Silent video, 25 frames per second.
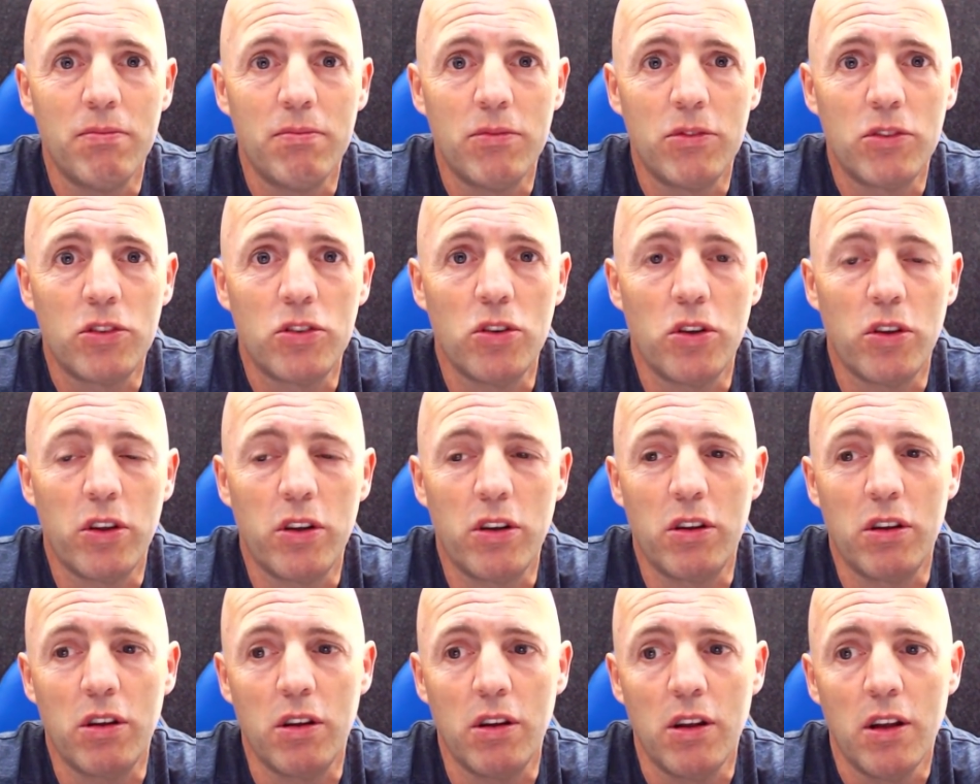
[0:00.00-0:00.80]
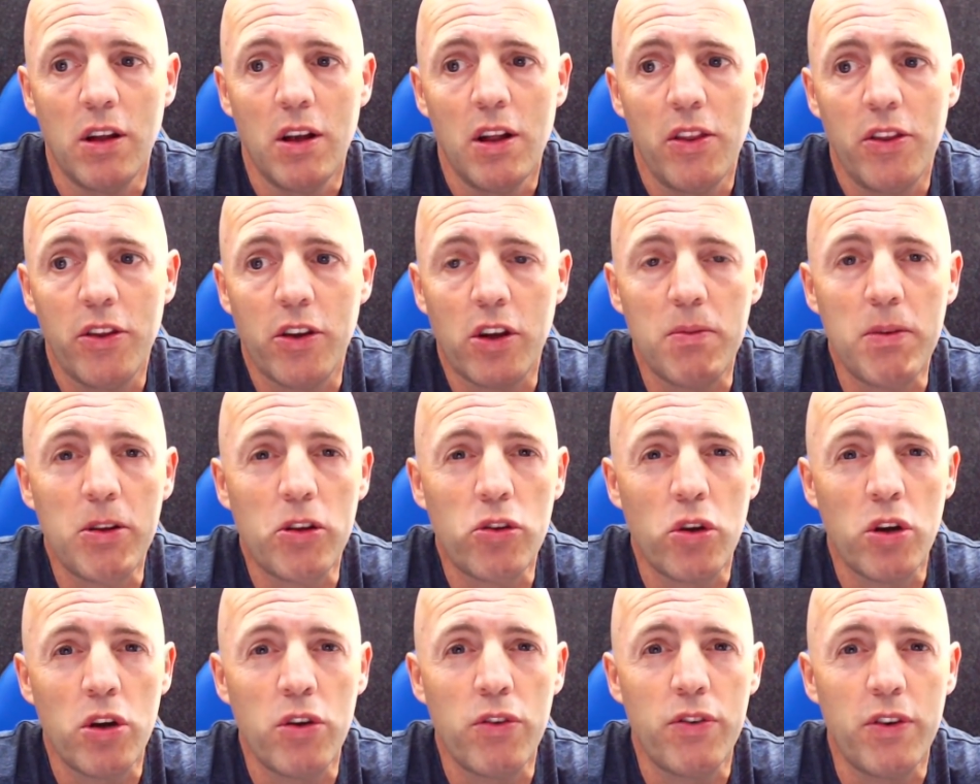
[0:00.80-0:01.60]
So they're going to be
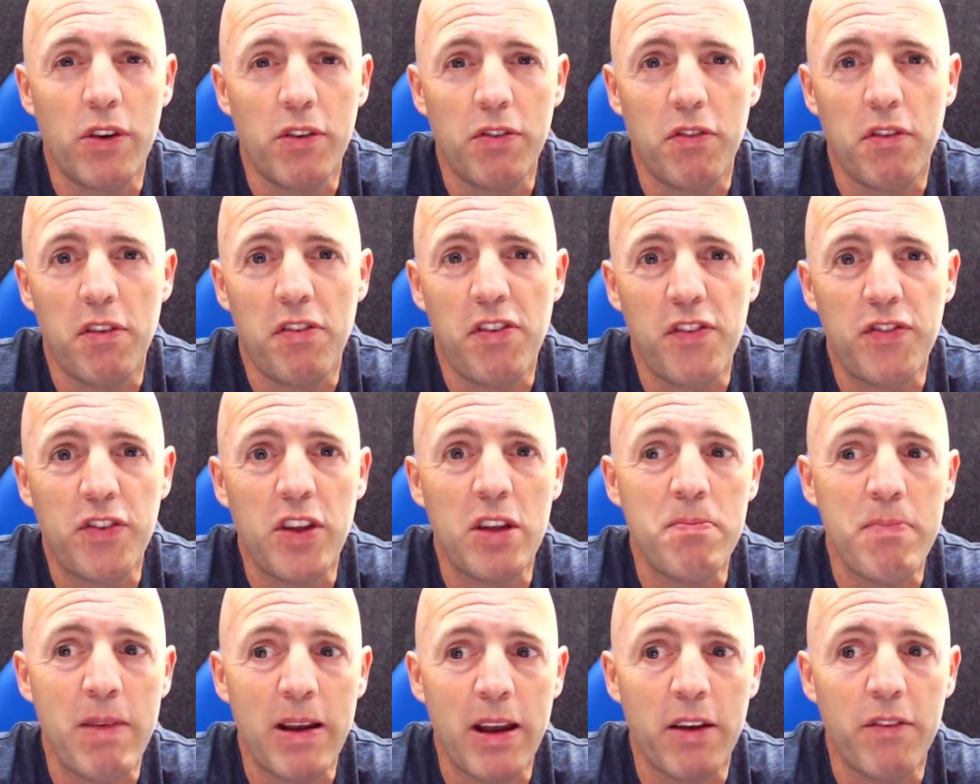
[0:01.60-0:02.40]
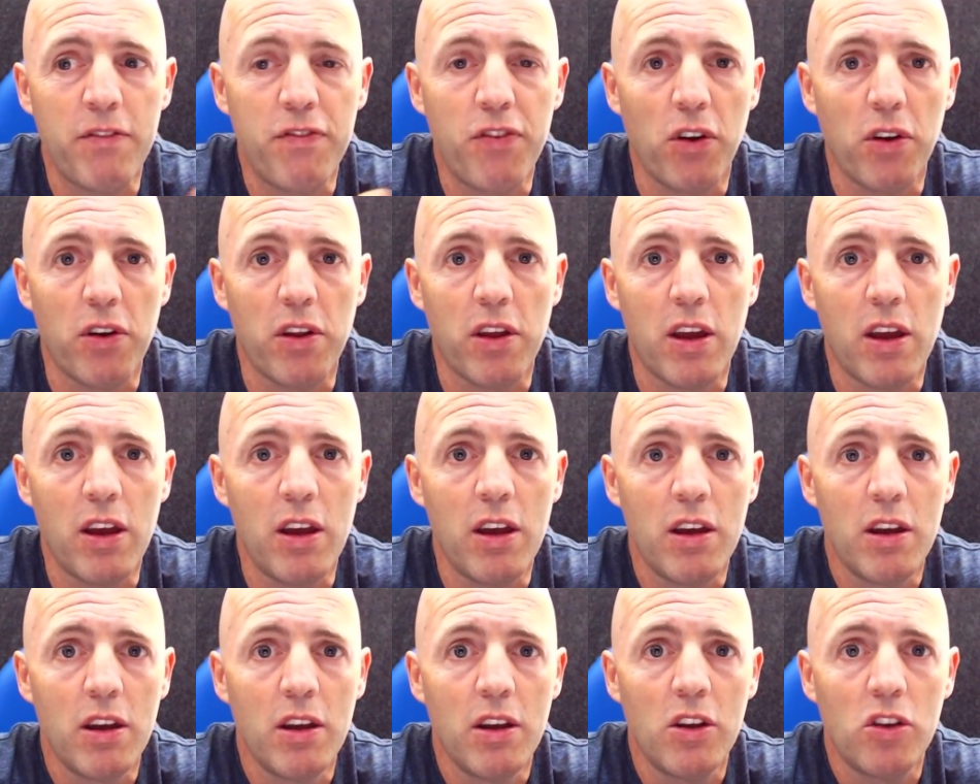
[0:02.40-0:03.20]
turning over 15 million full year.
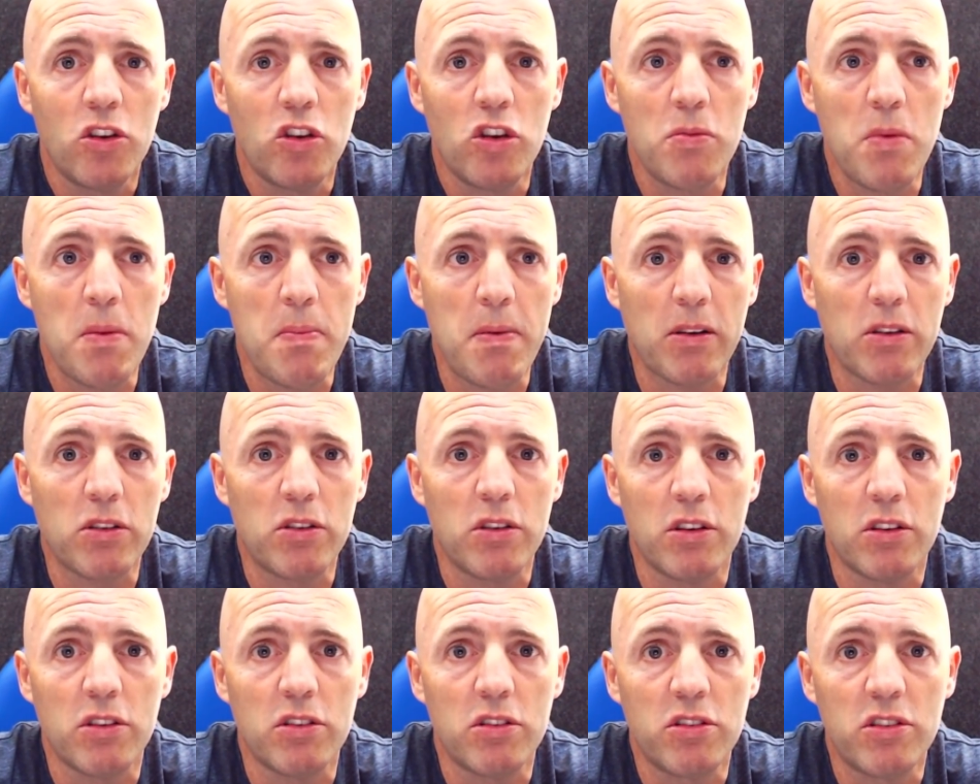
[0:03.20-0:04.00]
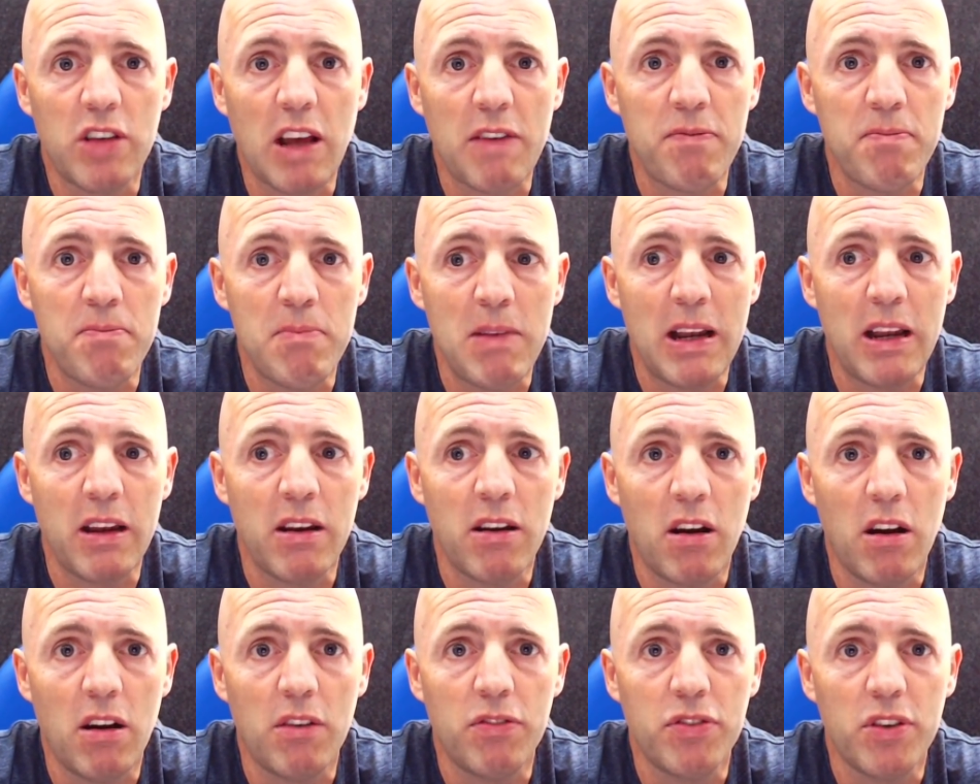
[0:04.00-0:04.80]
Should be about 7 million
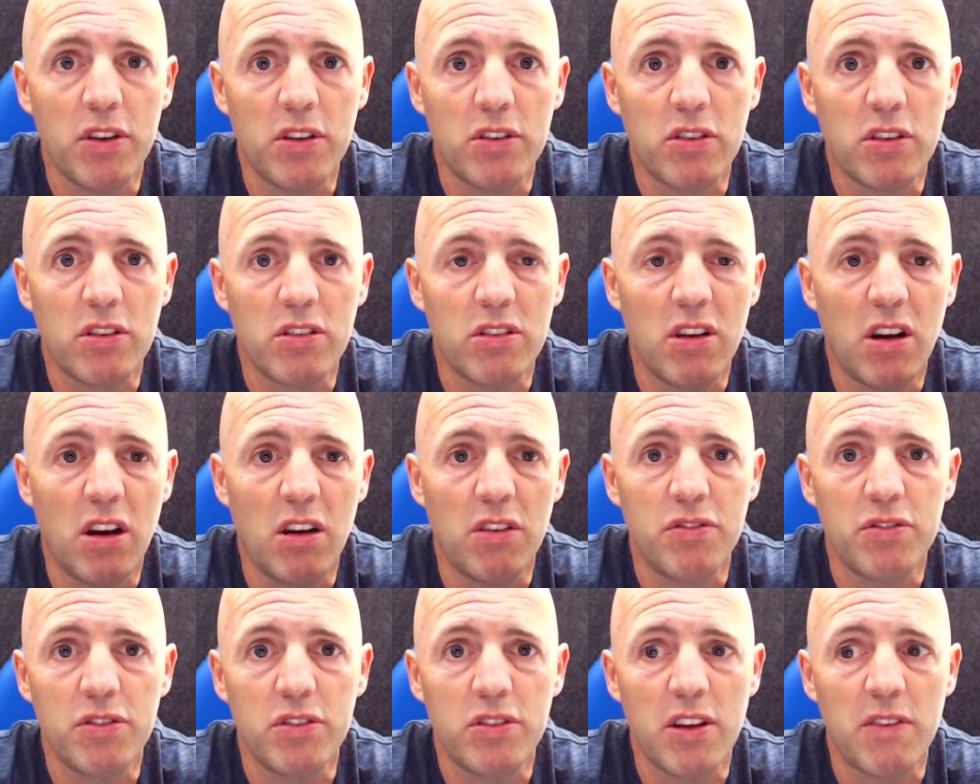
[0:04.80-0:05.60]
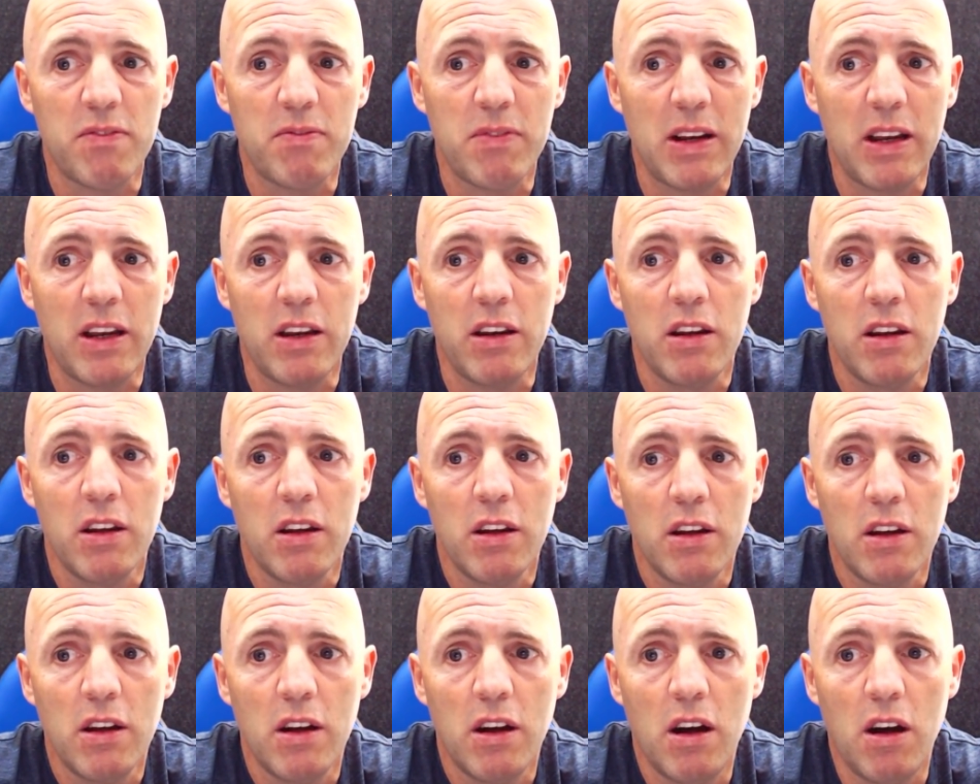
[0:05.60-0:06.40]
half year, 6.5, 7 million
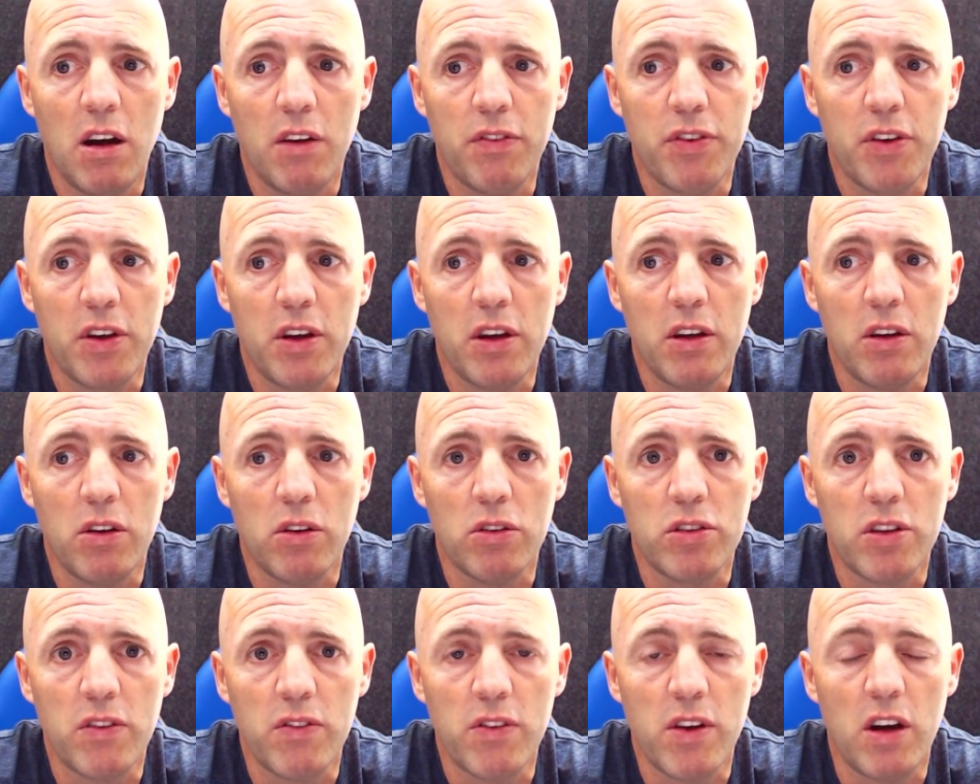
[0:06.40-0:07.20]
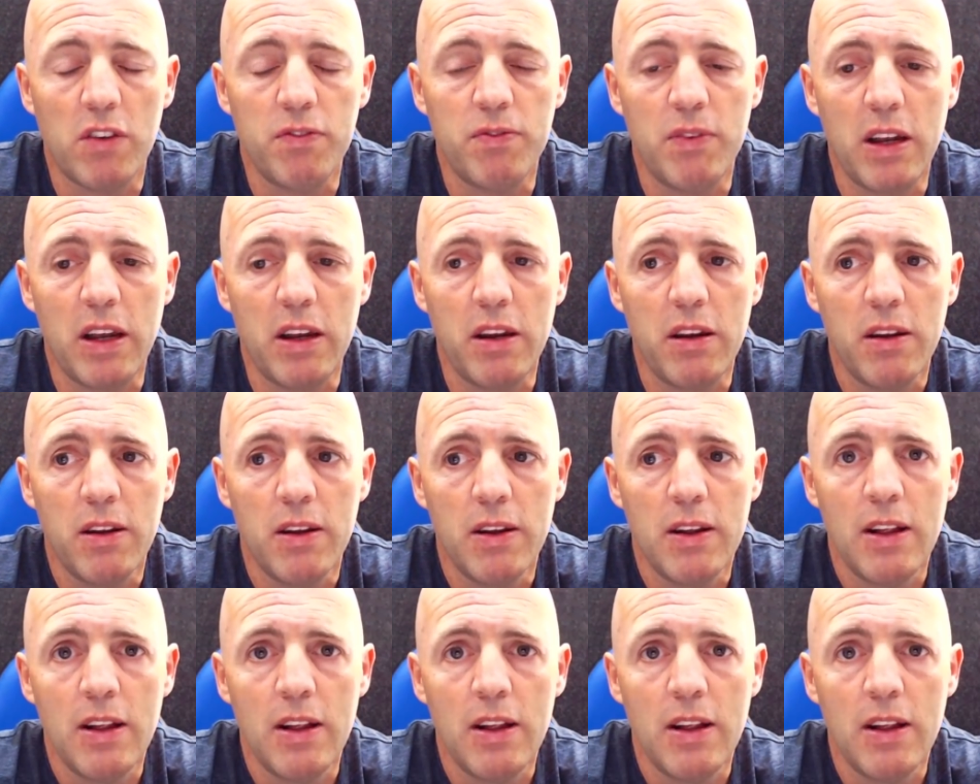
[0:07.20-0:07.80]
half year, or 7.5 million.